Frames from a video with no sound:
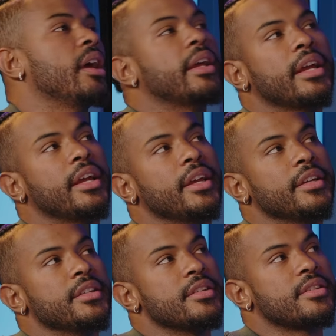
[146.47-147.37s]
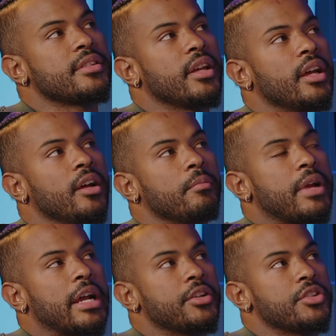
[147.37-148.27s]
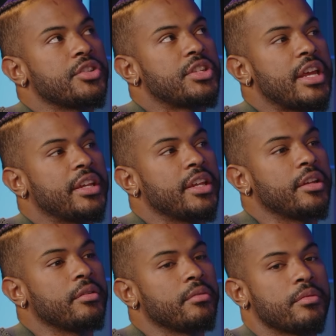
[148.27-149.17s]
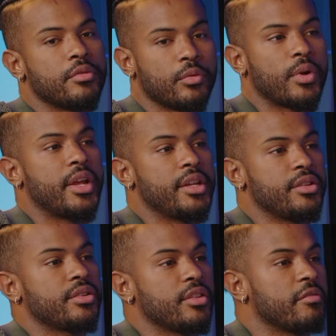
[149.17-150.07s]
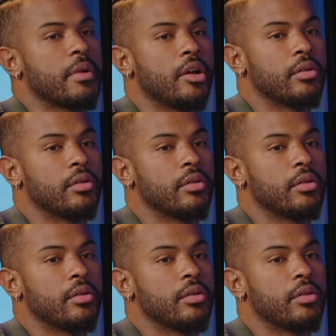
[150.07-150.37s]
and um, kind of just taking the reins of my mm-hmm.